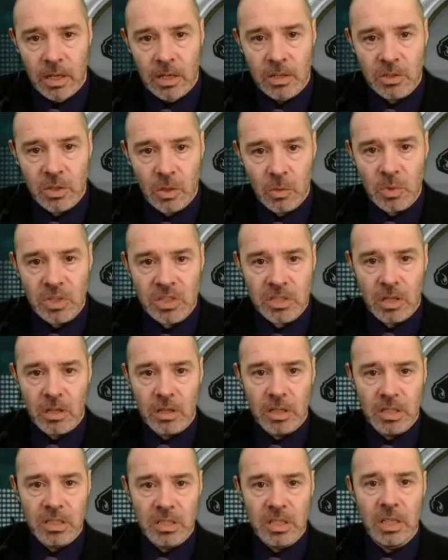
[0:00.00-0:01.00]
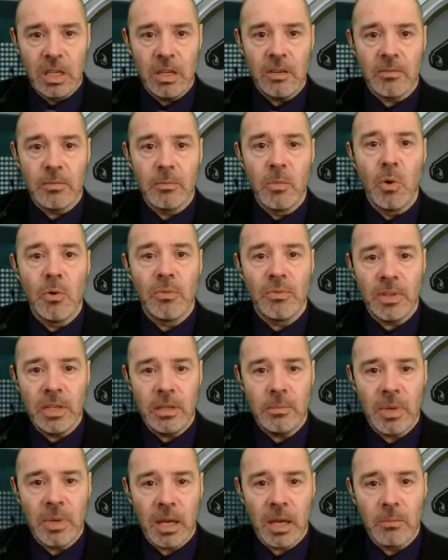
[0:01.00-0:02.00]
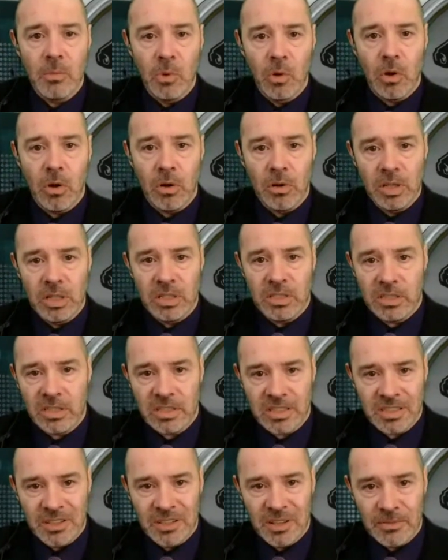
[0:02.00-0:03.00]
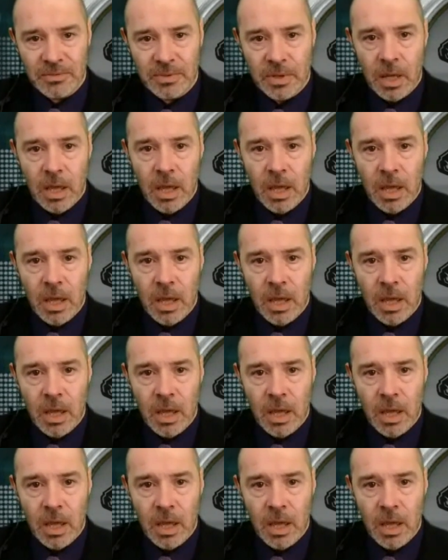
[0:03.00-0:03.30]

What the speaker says: So we started to give more feedback, more honest stuff,